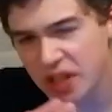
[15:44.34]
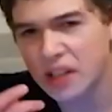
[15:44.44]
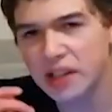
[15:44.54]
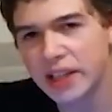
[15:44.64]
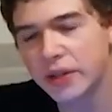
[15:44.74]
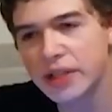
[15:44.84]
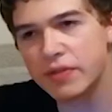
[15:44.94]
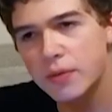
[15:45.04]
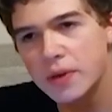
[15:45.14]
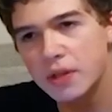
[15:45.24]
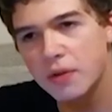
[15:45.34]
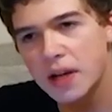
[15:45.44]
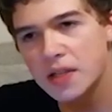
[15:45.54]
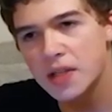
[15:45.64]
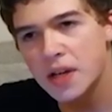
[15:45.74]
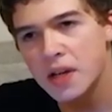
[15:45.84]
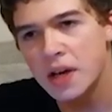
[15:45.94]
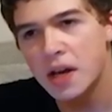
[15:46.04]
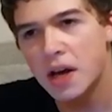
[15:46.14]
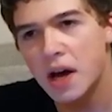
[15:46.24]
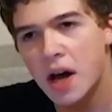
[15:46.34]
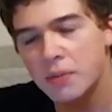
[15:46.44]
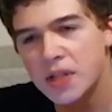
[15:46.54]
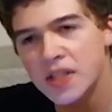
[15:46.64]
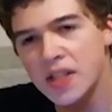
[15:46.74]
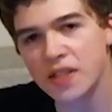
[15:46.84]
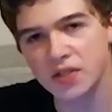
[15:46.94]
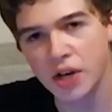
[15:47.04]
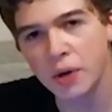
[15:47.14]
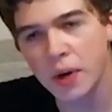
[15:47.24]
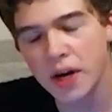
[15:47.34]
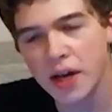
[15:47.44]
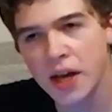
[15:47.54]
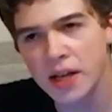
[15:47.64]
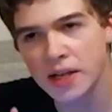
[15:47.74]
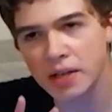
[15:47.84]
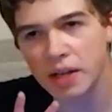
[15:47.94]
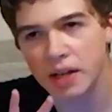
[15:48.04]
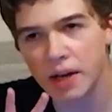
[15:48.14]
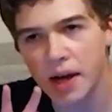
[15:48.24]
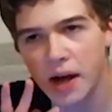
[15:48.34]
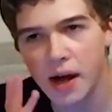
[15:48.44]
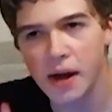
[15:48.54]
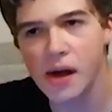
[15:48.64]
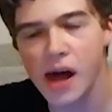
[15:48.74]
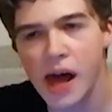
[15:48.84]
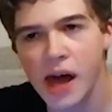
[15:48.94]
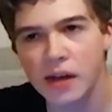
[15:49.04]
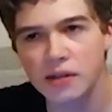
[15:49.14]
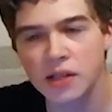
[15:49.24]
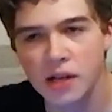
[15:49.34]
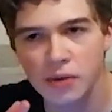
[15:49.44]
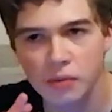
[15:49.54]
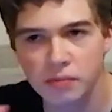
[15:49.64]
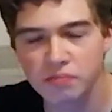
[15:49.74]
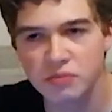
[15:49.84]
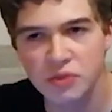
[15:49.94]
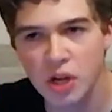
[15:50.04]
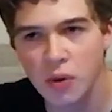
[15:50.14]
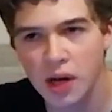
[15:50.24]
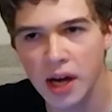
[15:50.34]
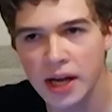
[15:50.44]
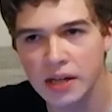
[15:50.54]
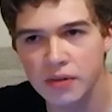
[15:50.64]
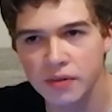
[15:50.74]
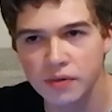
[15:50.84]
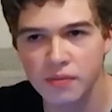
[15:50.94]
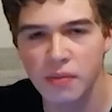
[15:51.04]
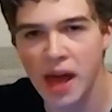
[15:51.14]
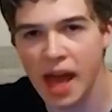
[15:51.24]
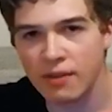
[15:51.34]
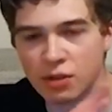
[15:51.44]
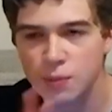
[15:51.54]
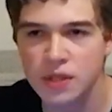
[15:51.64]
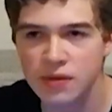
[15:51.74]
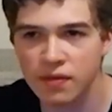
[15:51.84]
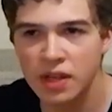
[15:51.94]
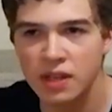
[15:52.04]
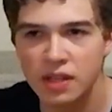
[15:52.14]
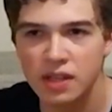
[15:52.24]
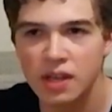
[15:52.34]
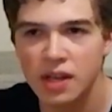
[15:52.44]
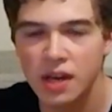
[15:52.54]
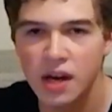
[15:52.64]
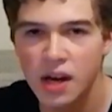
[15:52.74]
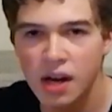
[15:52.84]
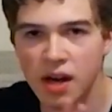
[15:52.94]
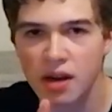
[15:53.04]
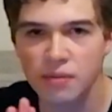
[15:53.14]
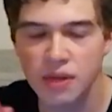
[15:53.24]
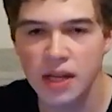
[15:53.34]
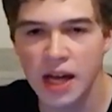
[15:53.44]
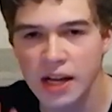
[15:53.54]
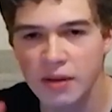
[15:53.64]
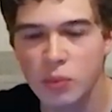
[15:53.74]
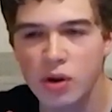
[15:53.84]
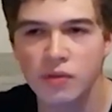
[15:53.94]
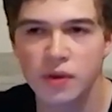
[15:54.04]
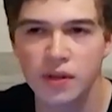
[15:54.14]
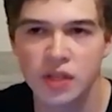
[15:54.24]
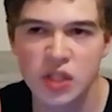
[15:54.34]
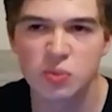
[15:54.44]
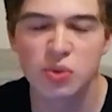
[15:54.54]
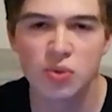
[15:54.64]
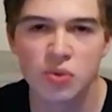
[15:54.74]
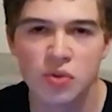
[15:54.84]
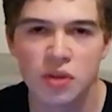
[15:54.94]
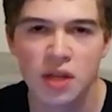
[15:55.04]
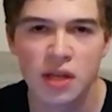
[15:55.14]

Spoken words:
a little different with Krexa, because he's a Toa, and, you know, Toa kind of have specific, they kind of have more of a smooth